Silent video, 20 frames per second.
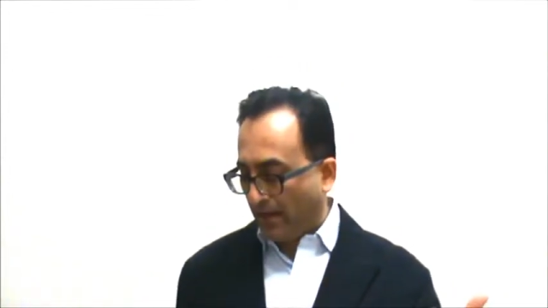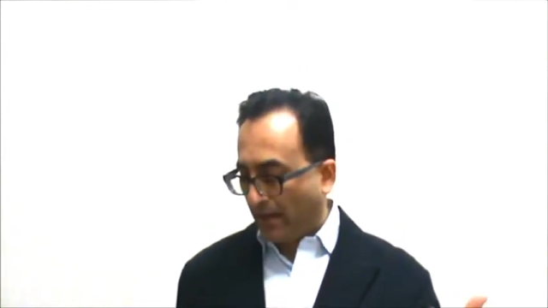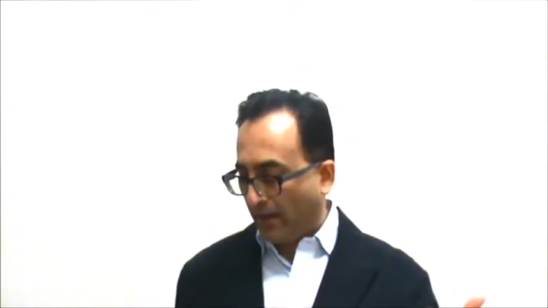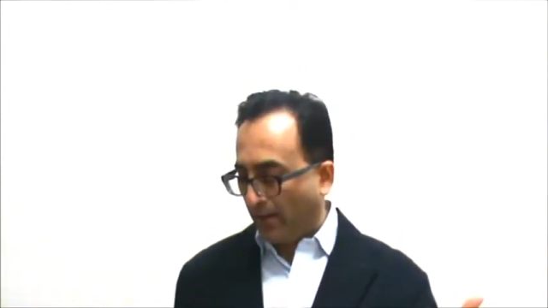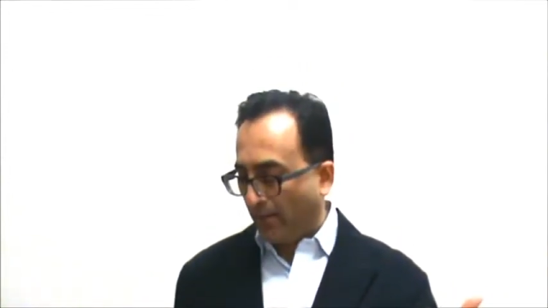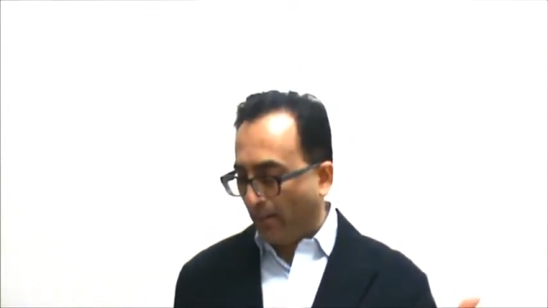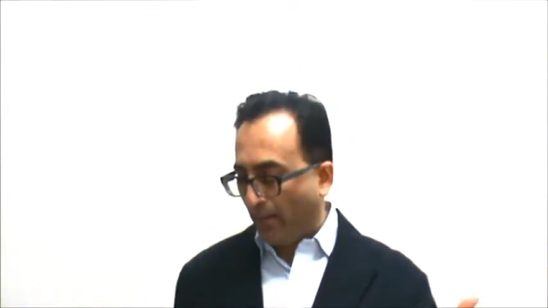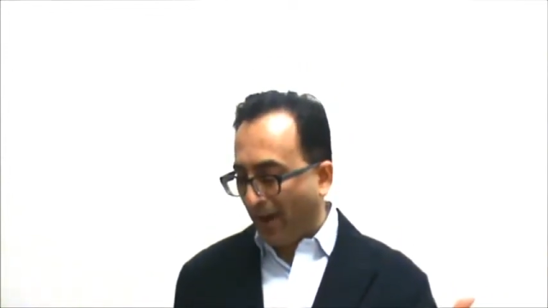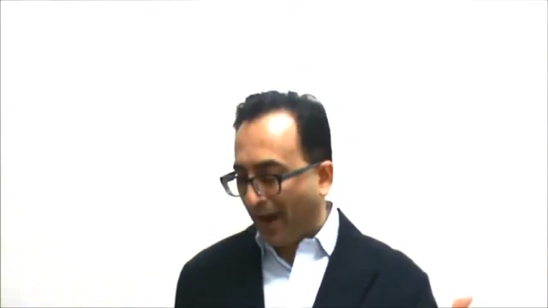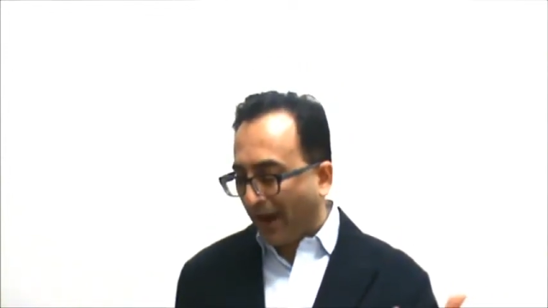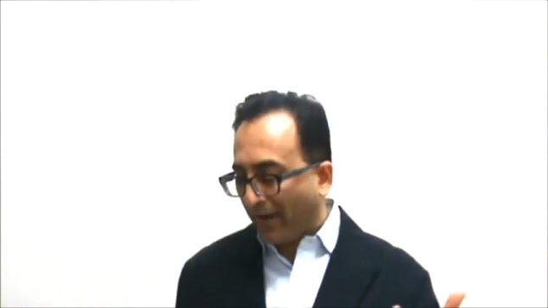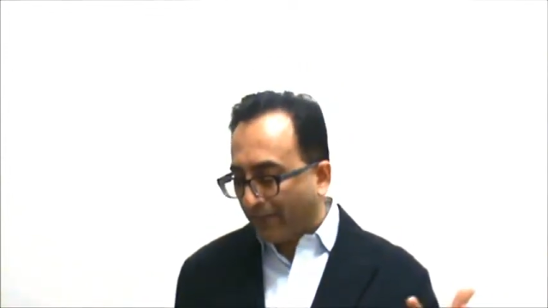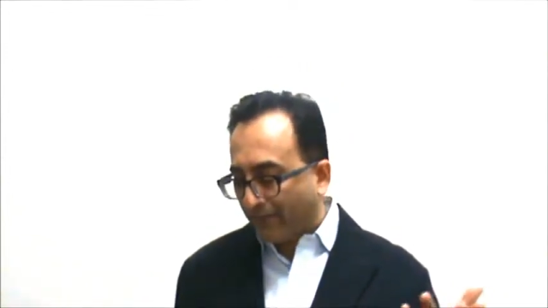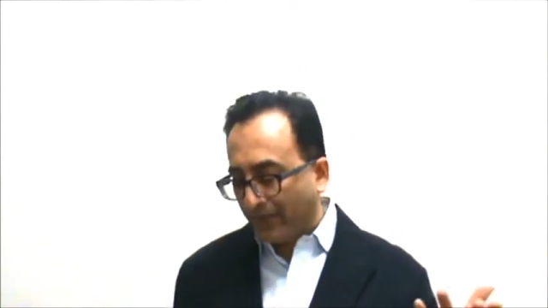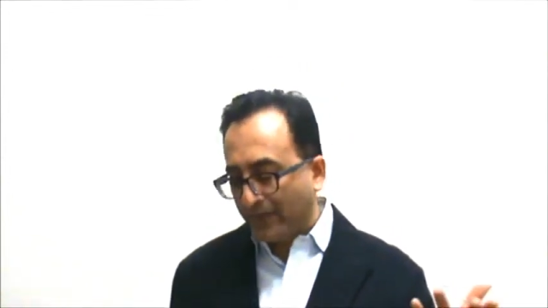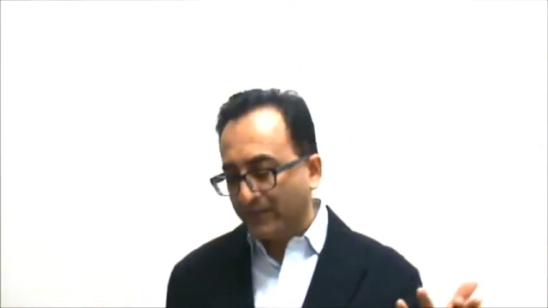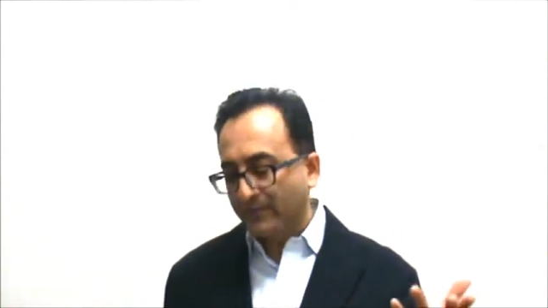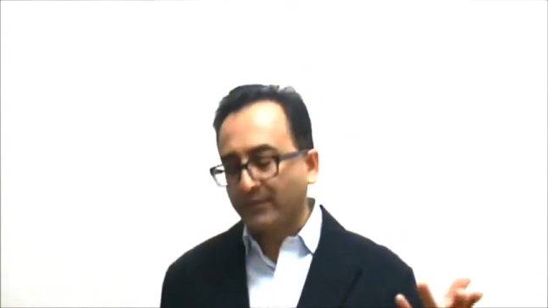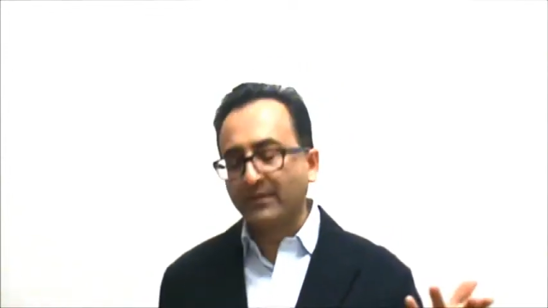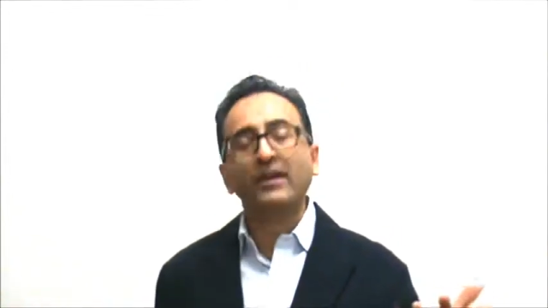
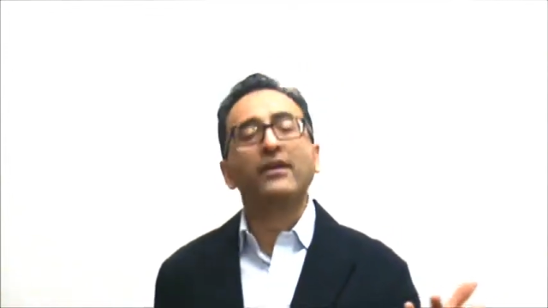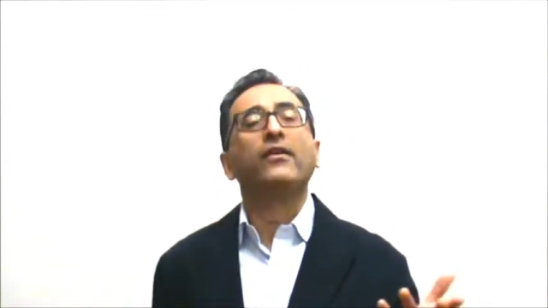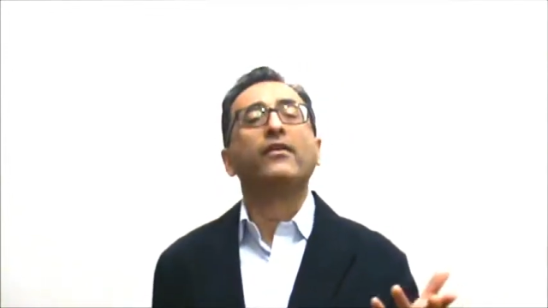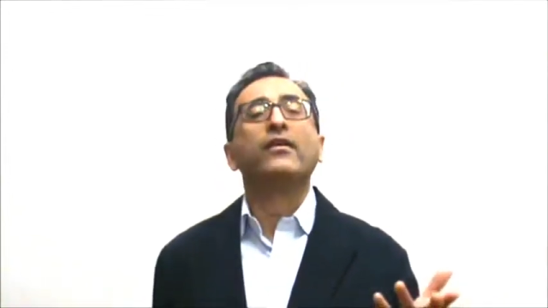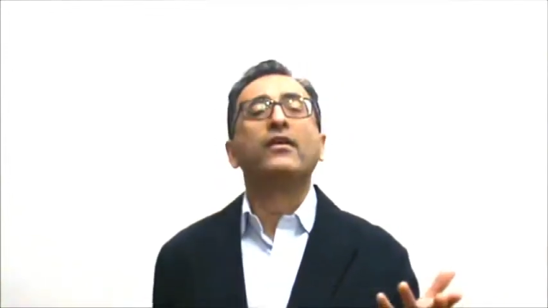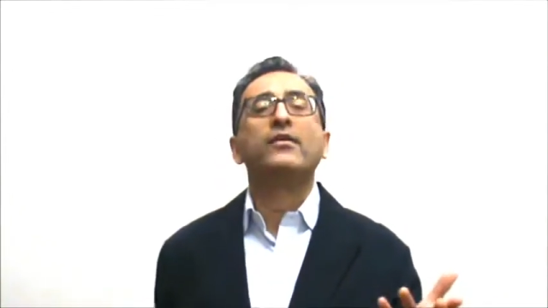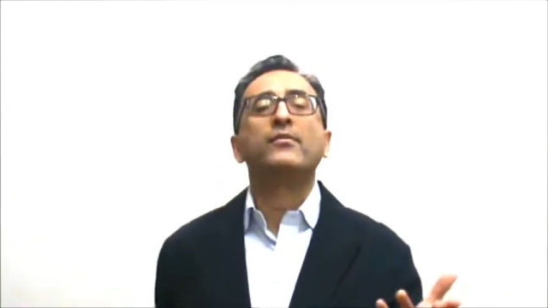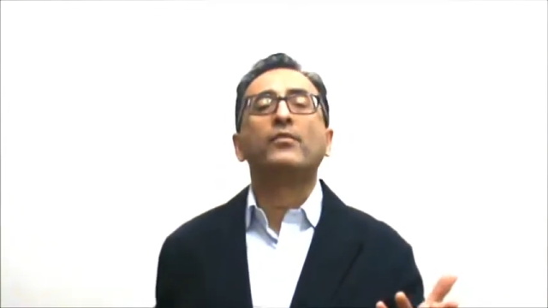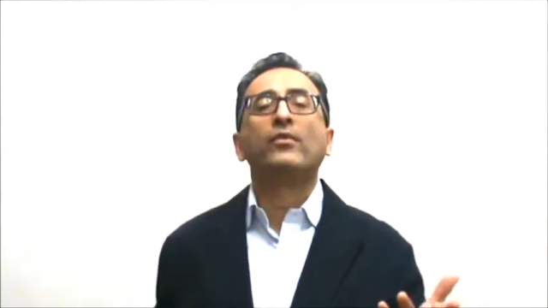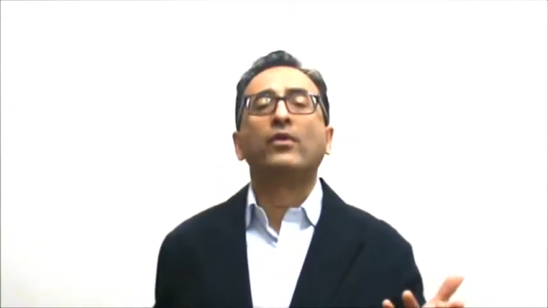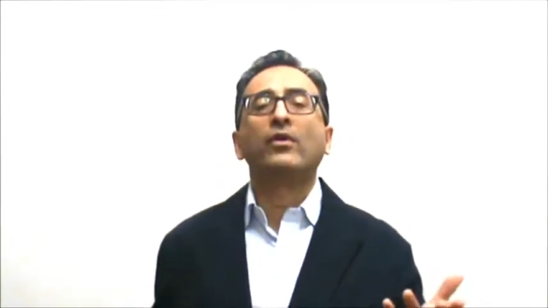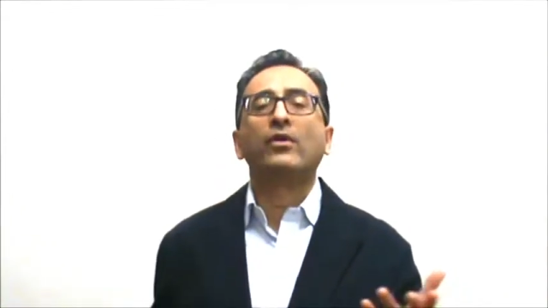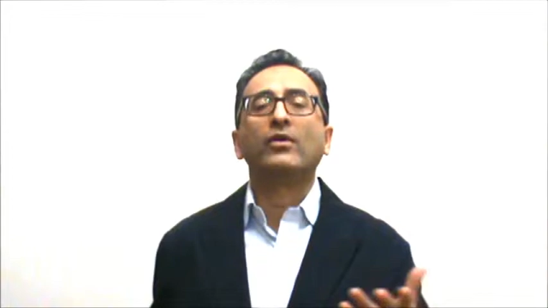Marfan syndrome,